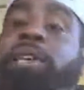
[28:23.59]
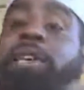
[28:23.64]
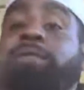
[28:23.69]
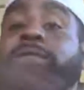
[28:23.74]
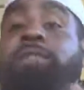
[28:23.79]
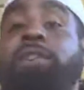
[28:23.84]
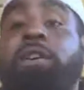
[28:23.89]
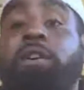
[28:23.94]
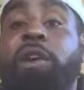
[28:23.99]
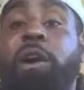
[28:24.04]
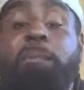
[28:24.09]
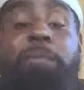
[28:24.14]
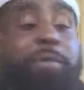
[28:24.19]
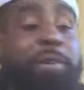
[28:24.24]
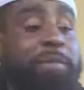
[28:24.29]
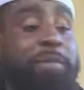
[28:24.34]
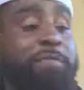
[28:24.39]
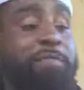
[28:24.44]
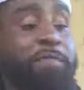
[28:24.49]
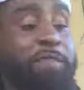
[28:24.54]
even though I'm
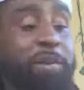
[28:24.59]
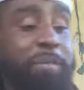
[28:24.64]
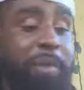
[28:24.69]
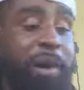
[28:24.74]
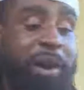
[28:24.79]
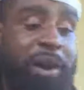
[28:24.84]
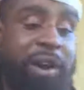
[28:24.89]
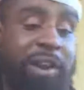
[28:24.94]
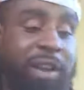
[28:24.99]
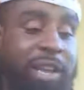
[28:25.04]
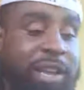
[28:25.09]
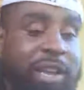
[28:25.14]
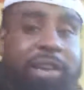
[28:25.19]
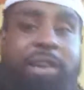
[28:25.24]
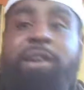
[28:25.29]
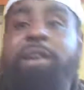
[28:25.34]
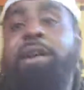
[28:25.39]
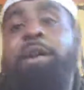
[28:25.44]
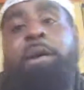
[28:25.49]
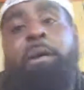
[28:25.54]
a football nigga,